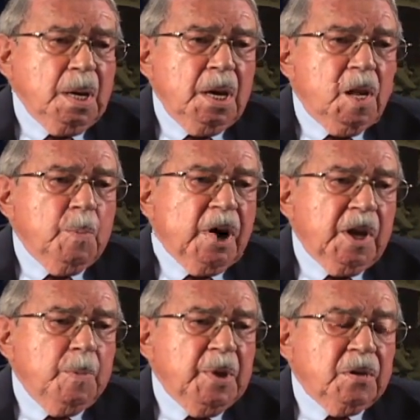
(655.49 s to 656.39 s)

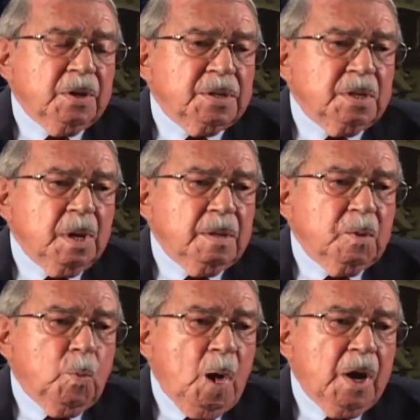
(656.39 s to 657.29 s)
anybody because
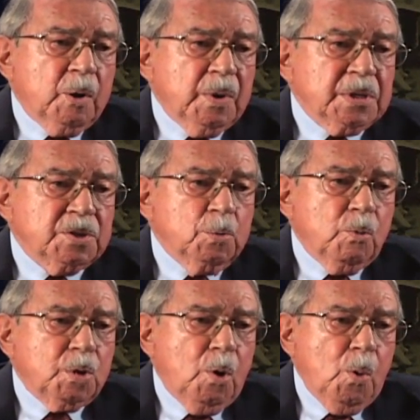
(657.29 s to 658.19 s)
the water is
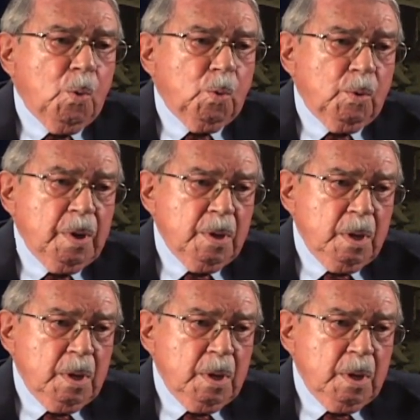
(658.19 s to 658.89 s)
so cold